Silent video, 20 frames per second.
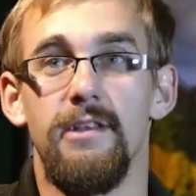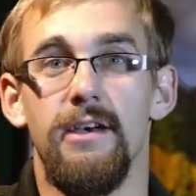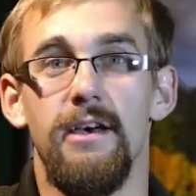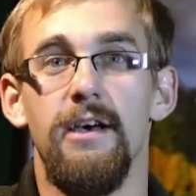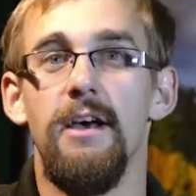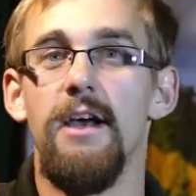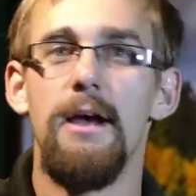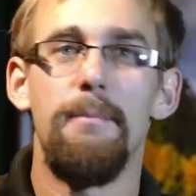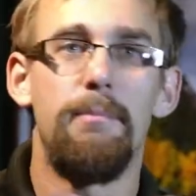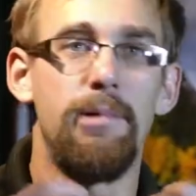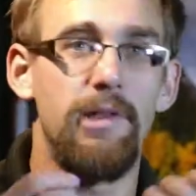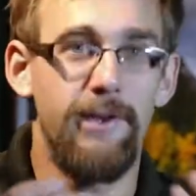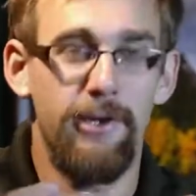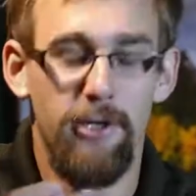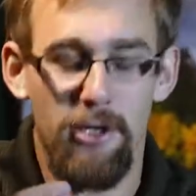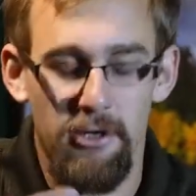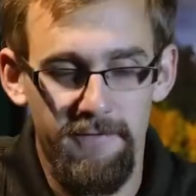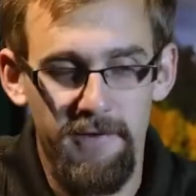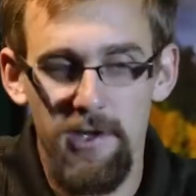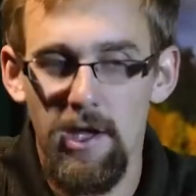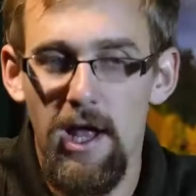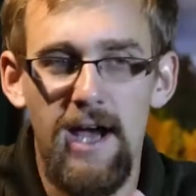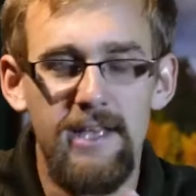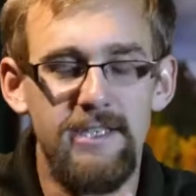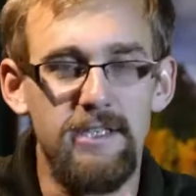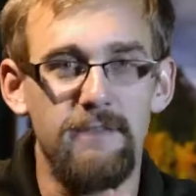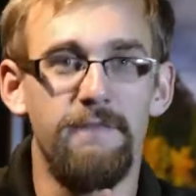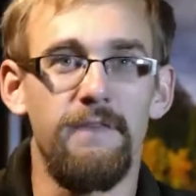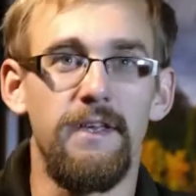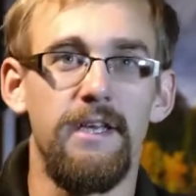the political
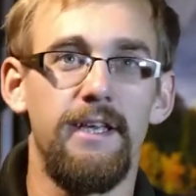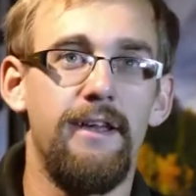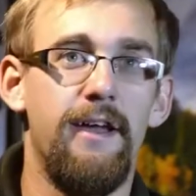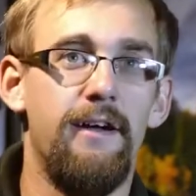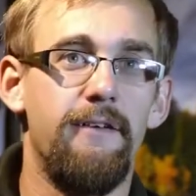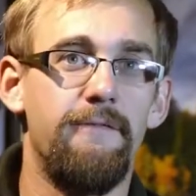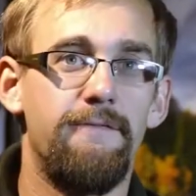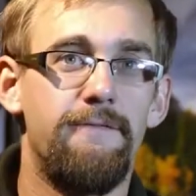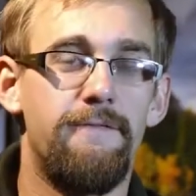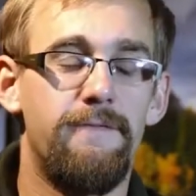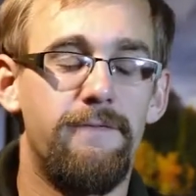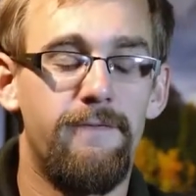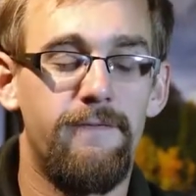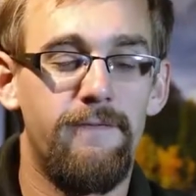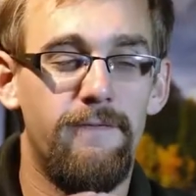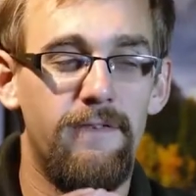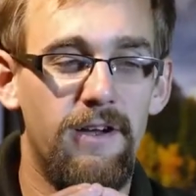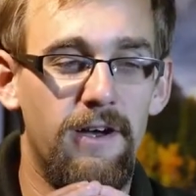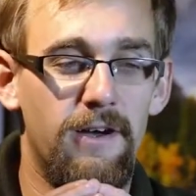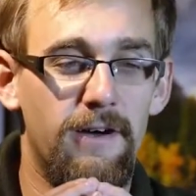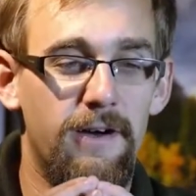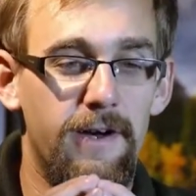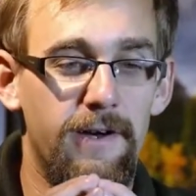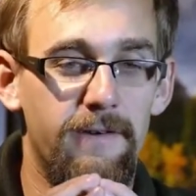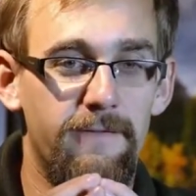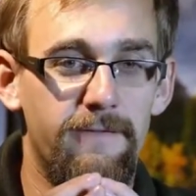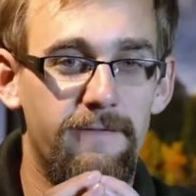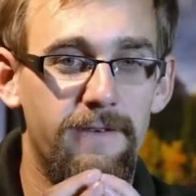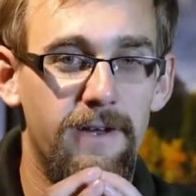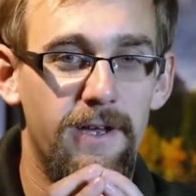philosophy
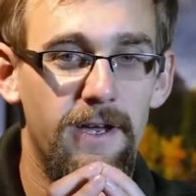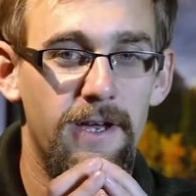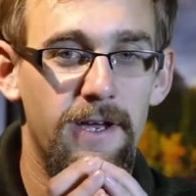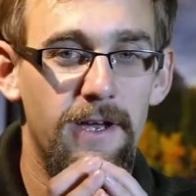of